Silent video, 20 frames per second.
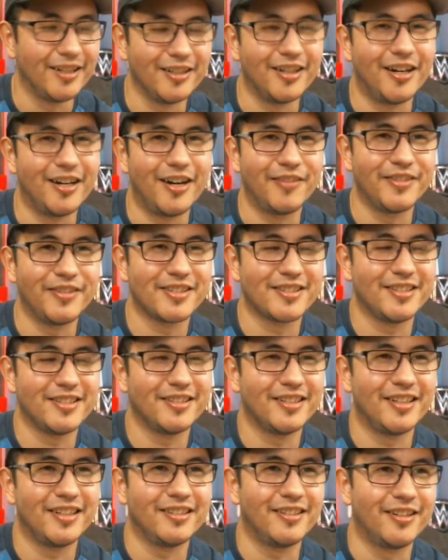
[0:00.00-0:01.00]
obviously a
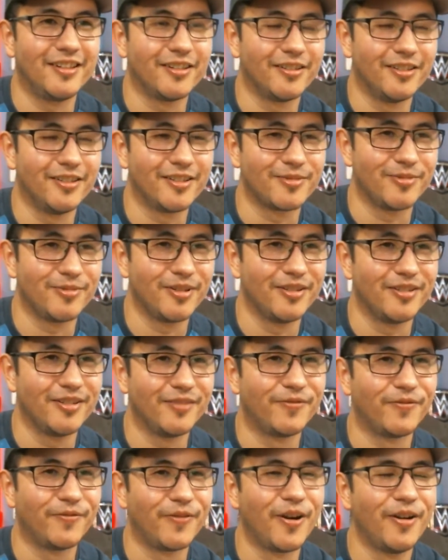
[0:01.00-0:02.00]
lot longer. It's one of
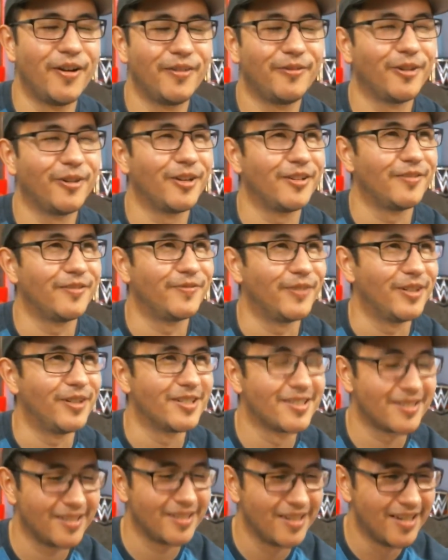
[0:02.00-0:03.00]
the
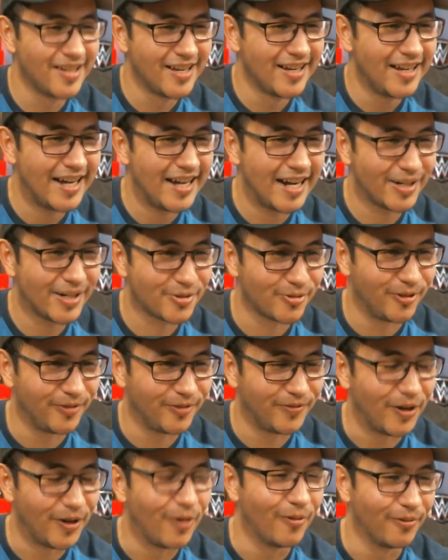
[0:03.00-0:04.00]
first actual
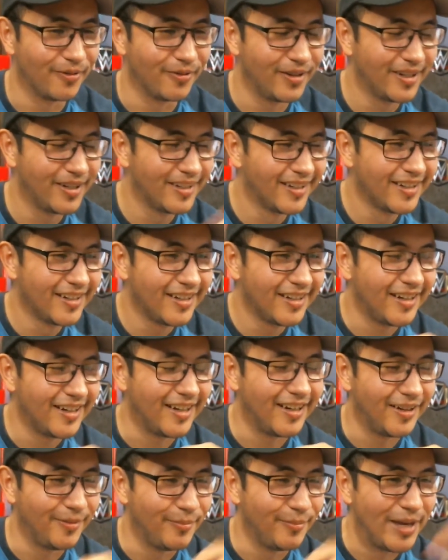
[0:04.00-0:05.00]
phone
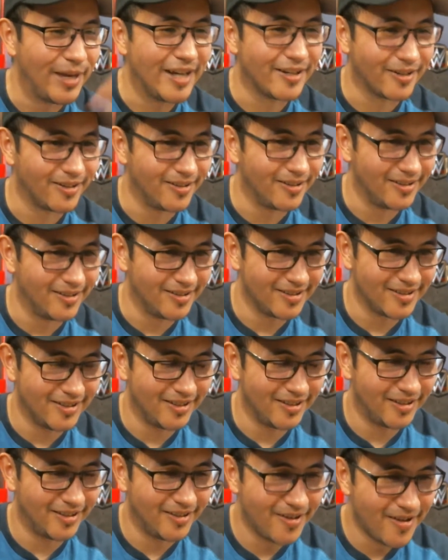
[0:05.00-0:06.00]
makers. You
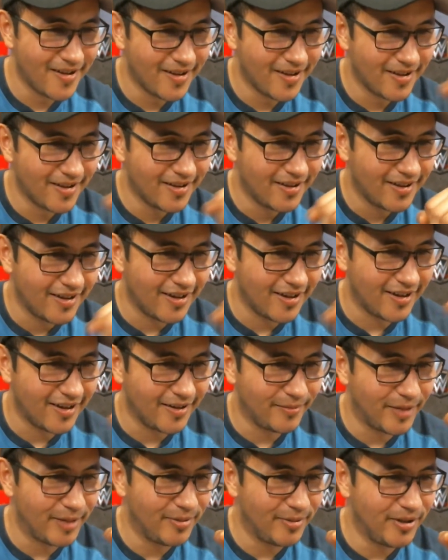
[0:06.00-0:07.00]
know,
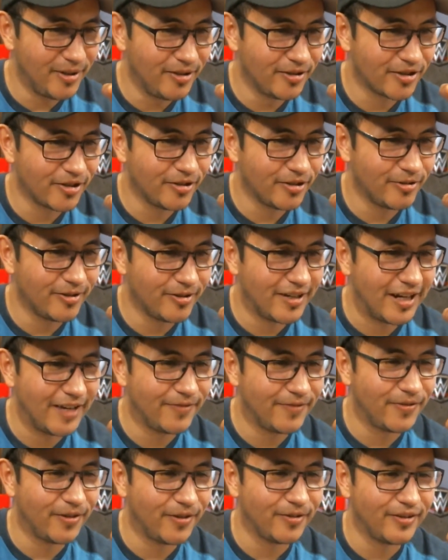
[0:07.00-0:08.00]
maybe you should do an
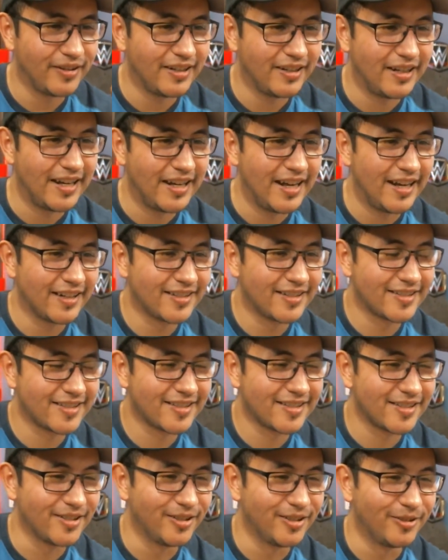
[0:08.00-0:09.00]
iPhone X
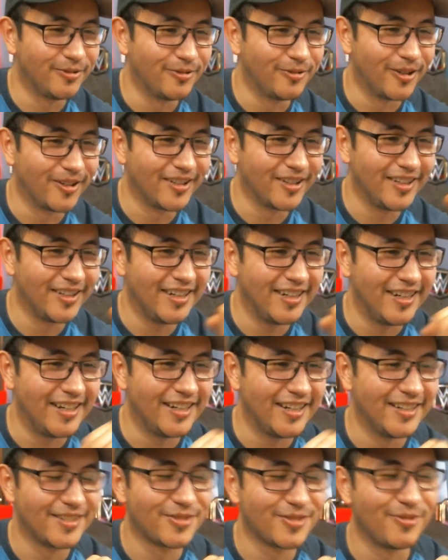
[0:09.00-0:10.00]
still worthy
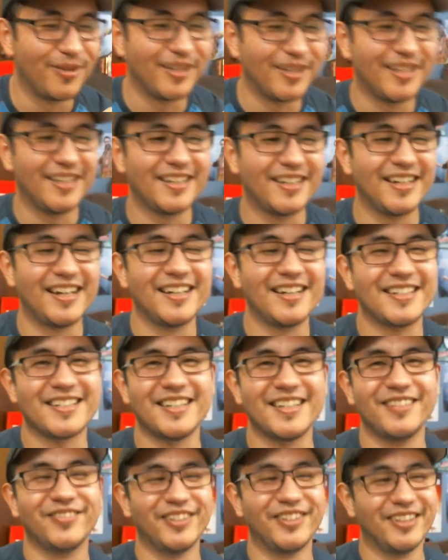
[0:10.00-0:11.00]
in
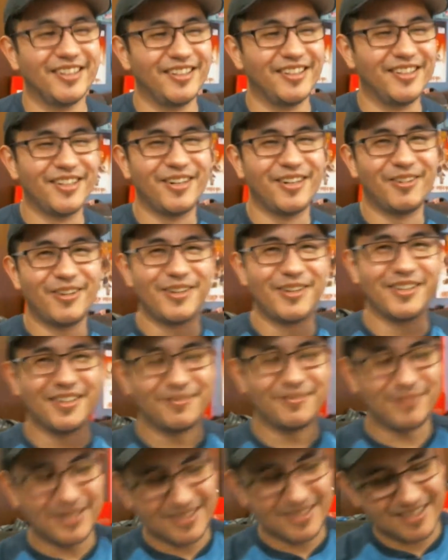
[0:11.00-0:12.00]
2019 video. You know what,
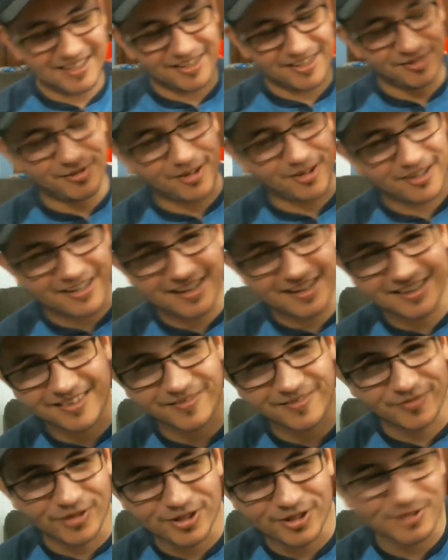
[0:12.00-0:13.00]
Live by Tech, you are not
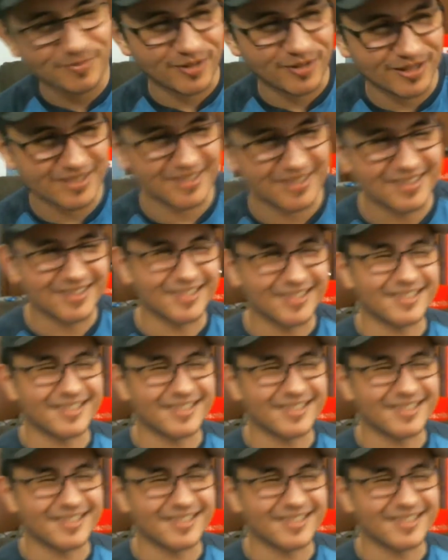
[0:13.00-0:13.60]
the first person